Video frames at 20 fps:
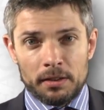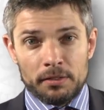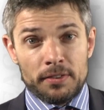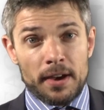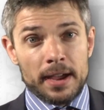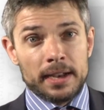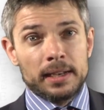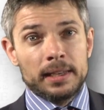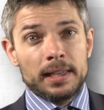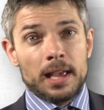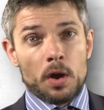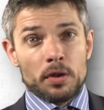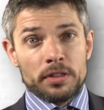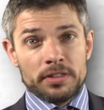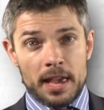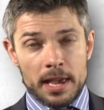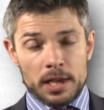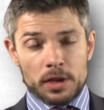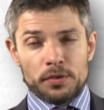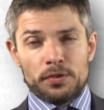Finally, I'll
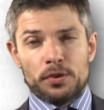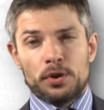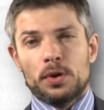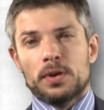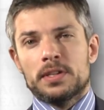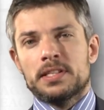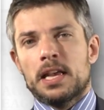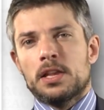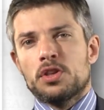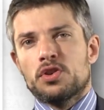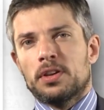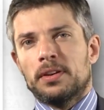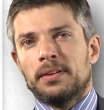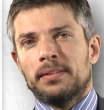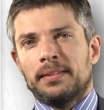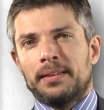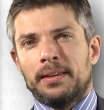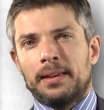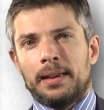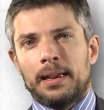thank you for your
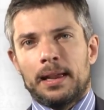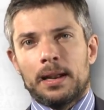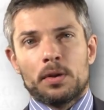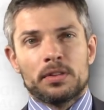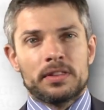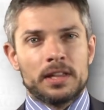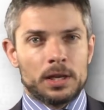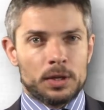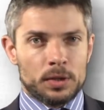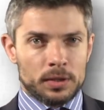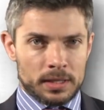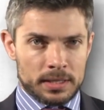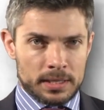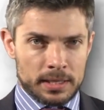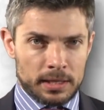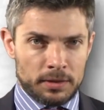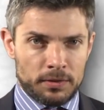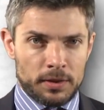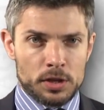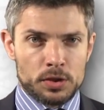attention and I'll thank you these
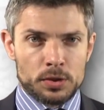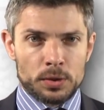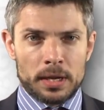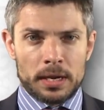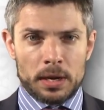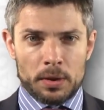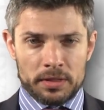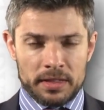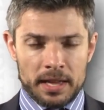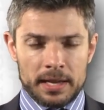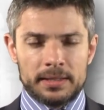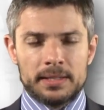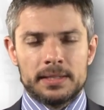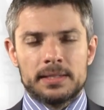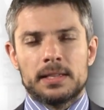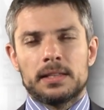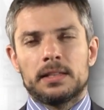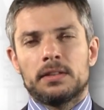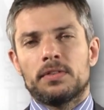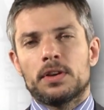individual and I'll thank
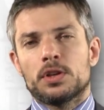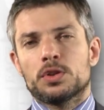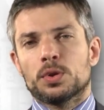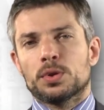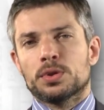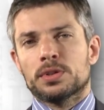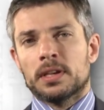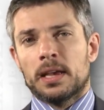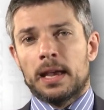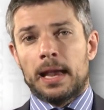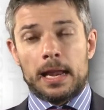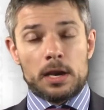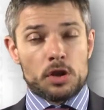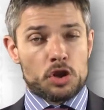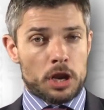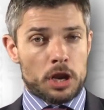these individuals and